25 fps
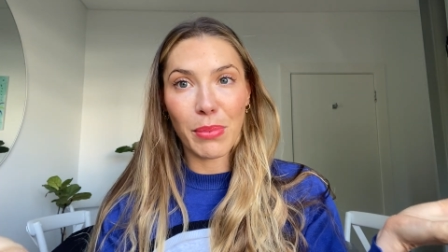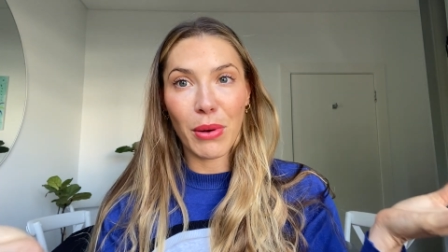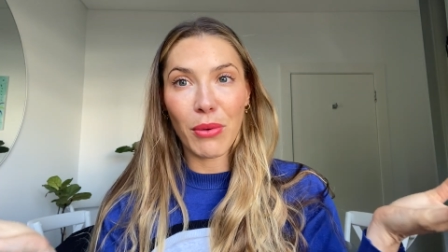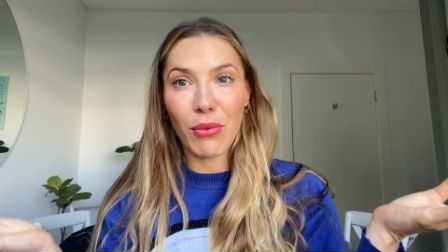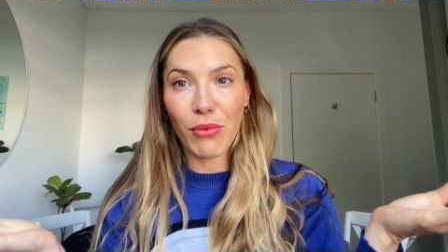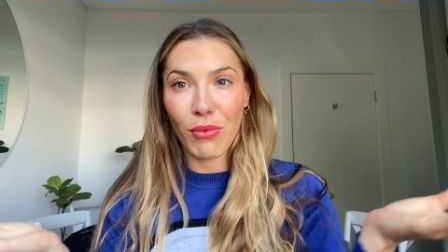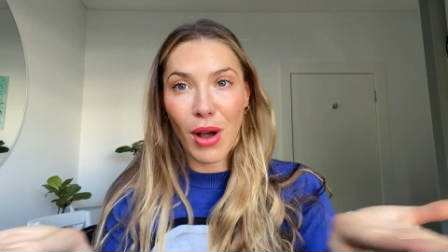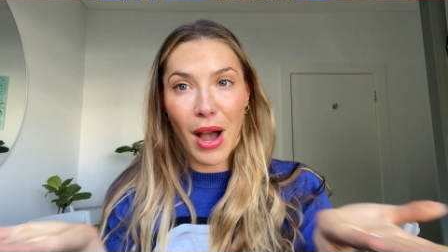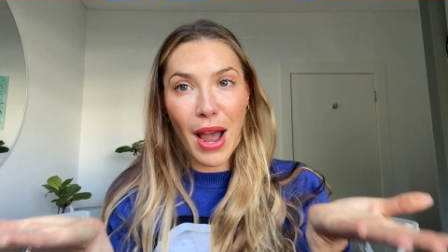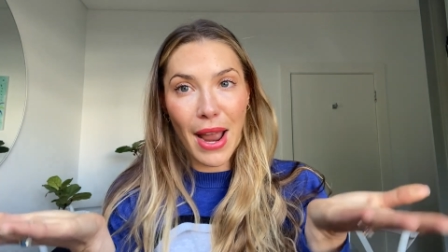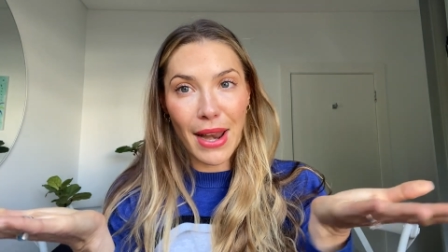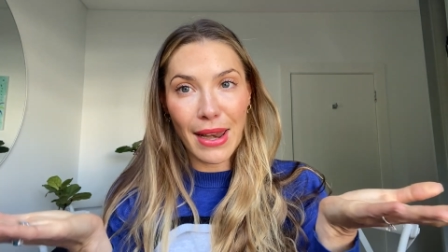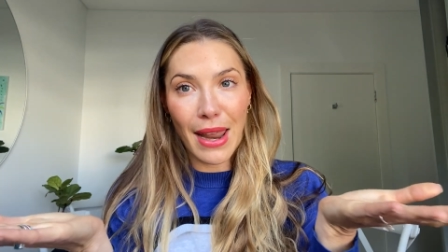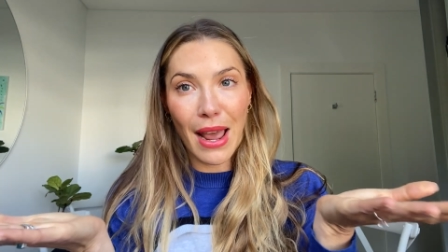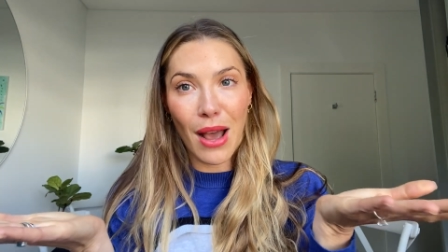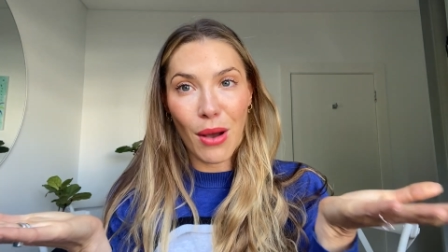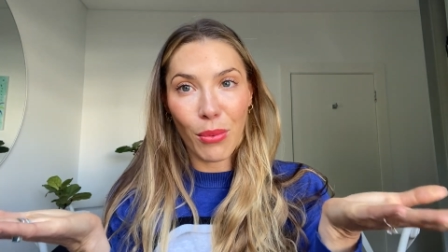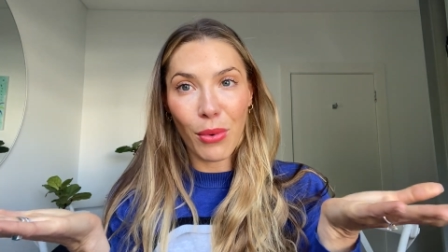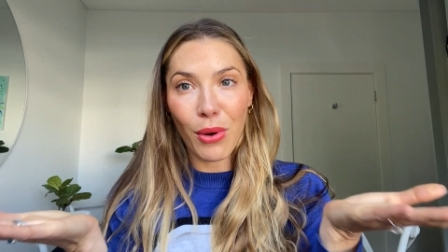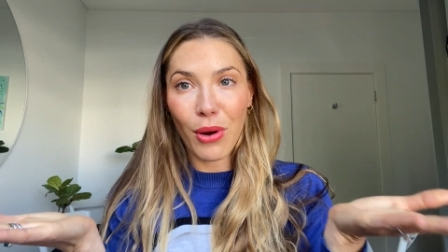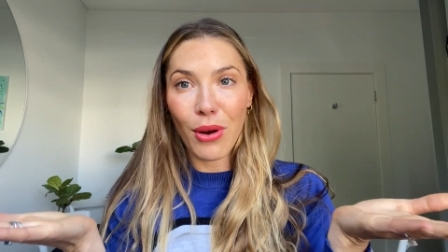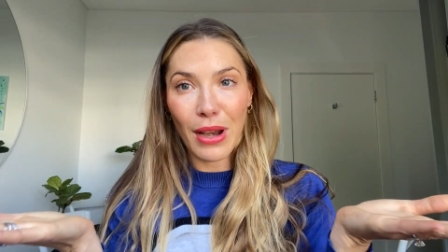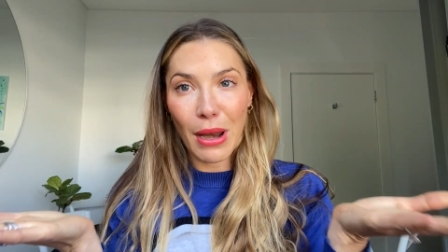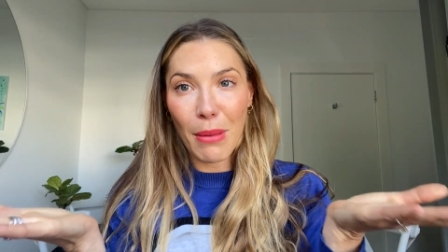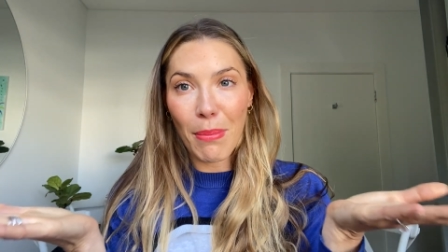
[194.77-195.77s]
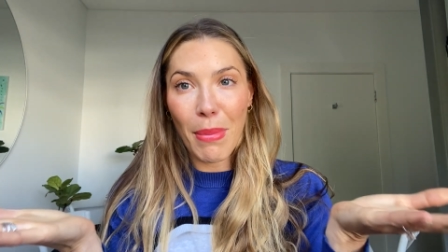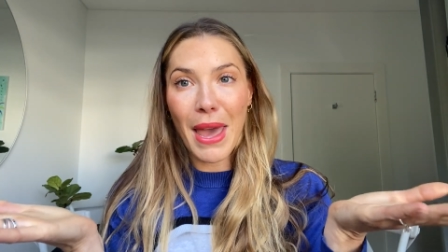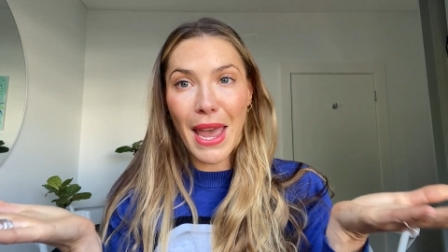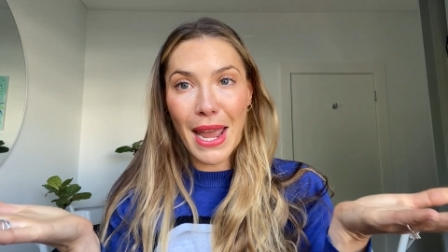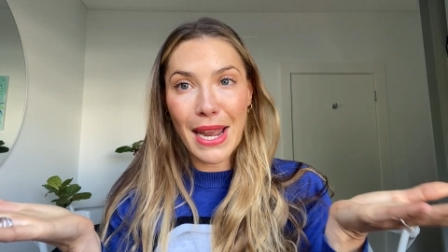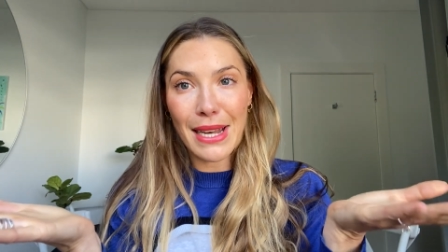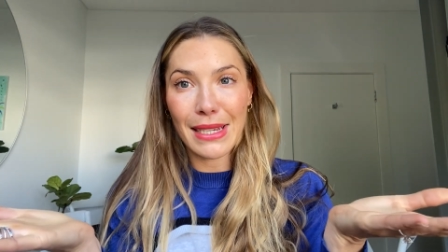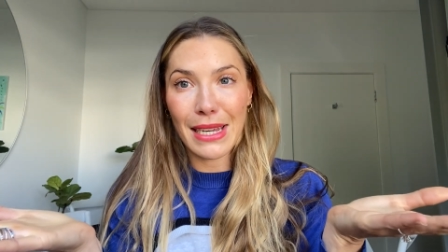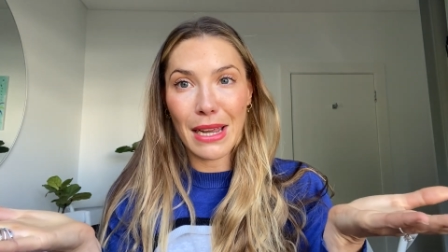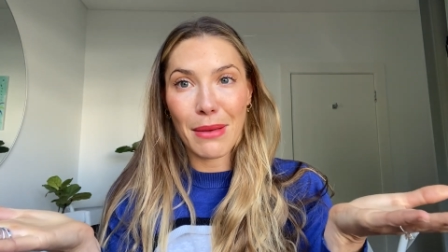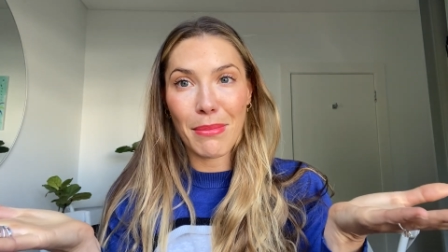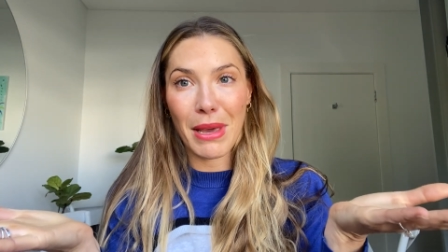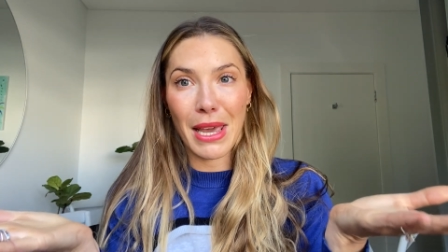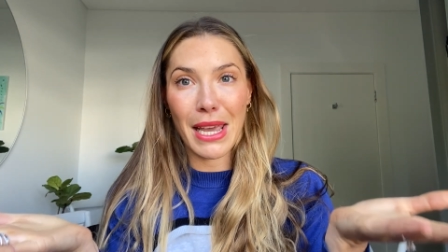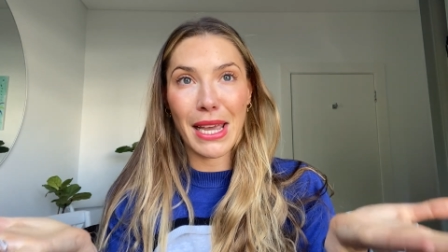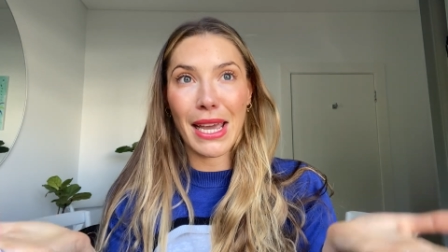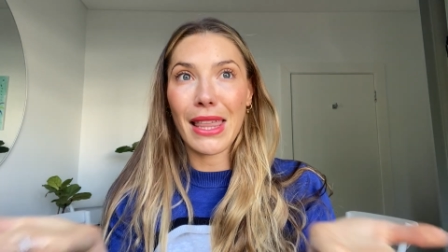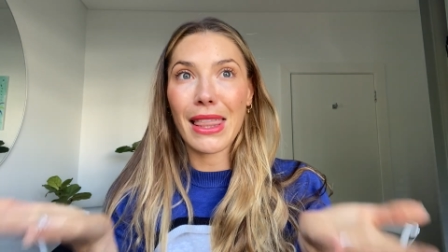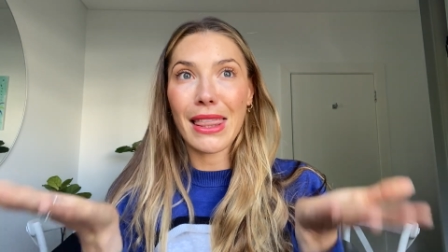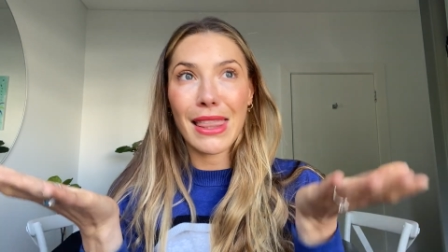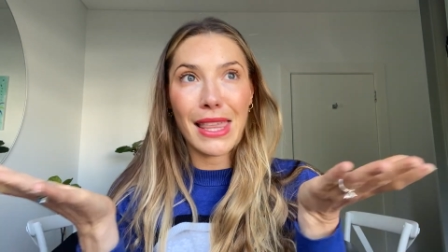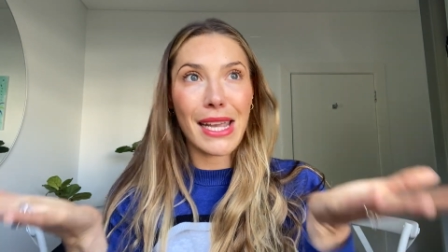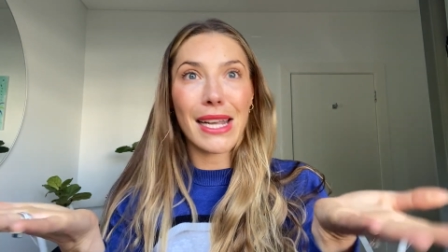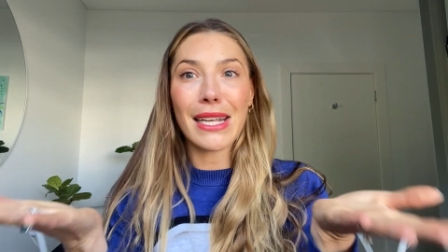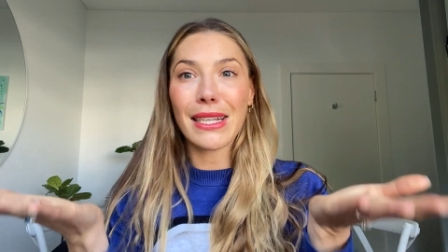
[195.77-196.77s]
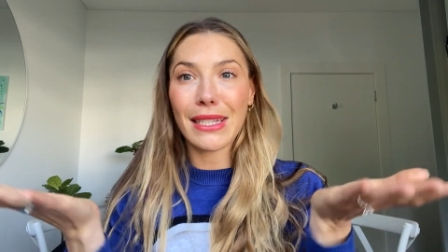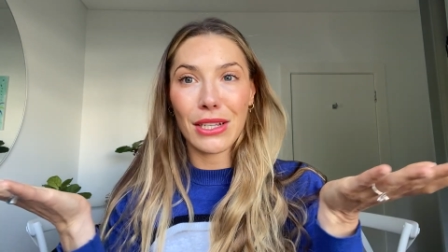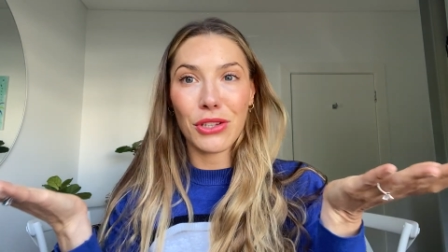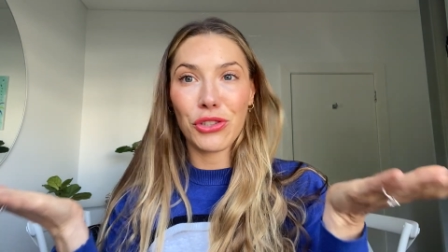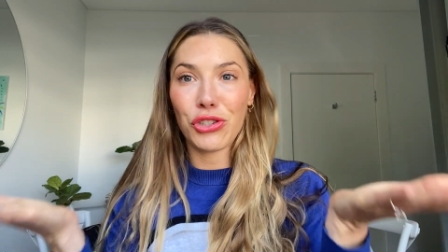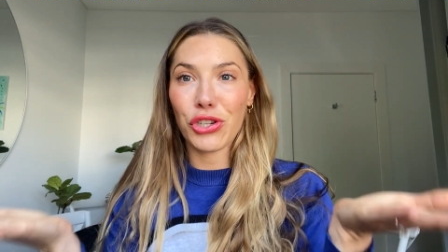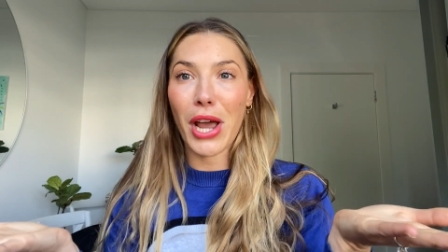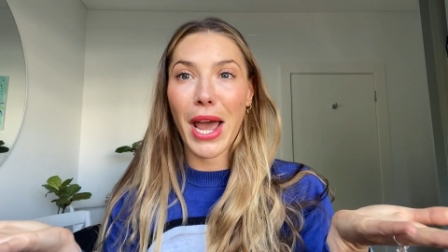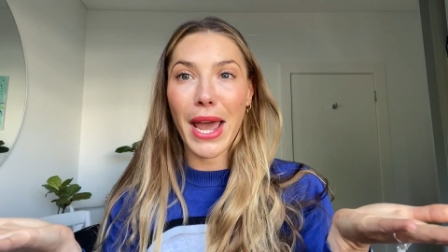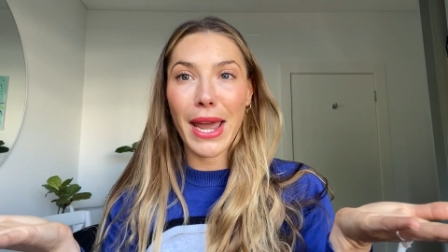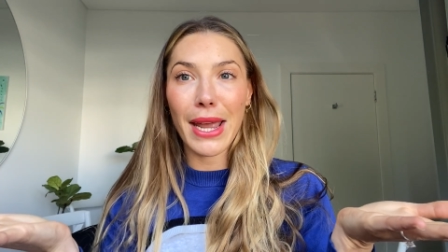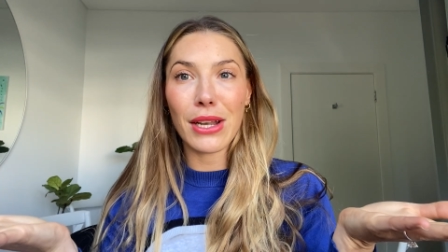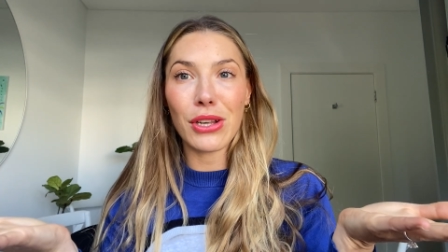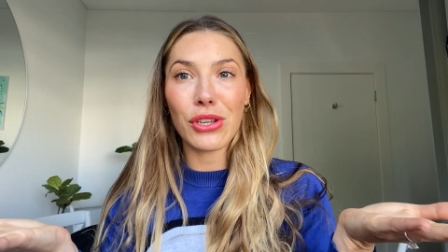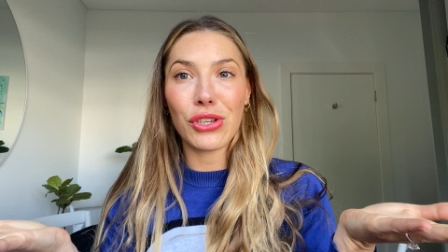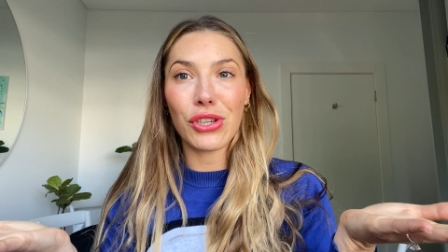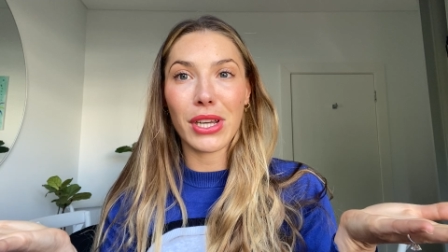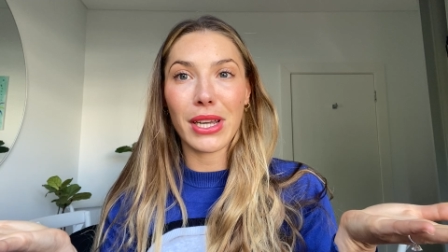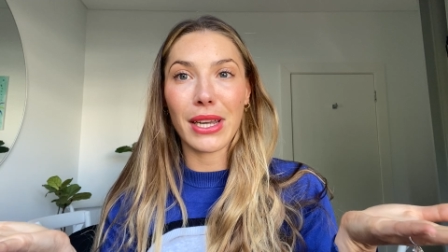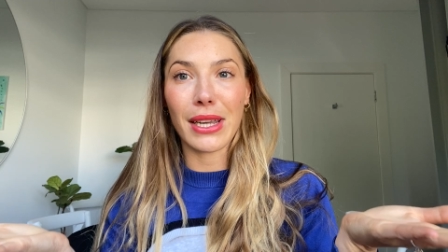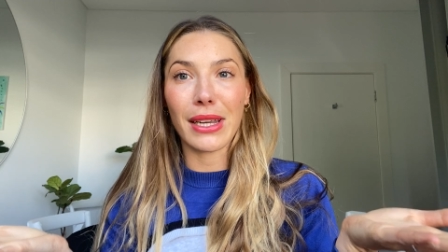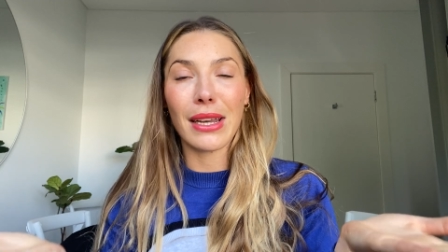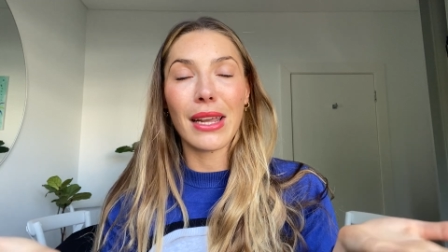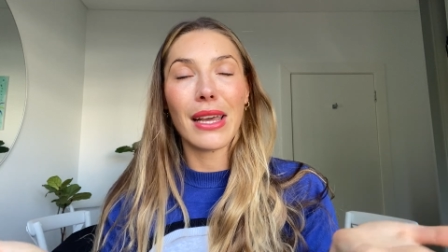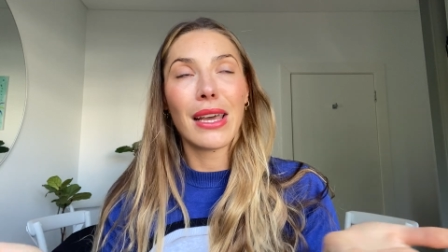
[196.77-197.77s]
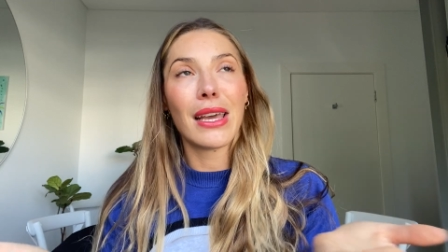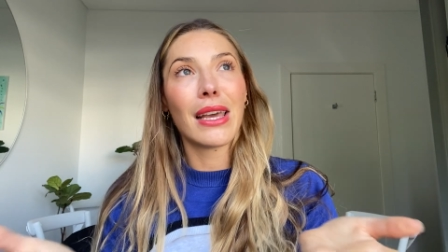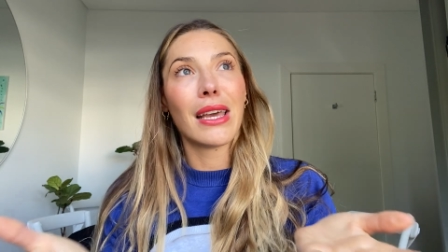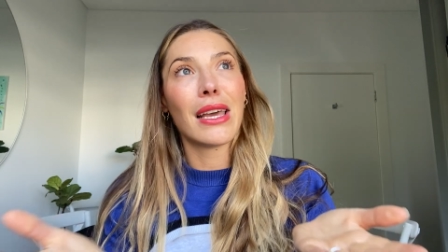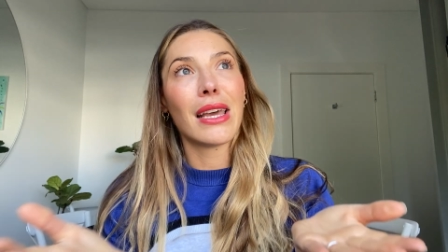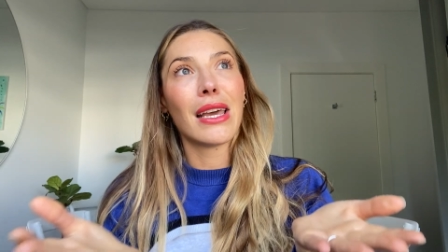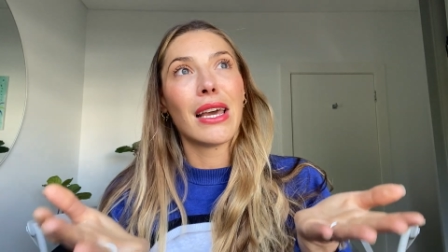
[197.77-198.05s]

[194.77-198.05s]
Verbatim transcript: But right now we're in a pandemic. Things are changing.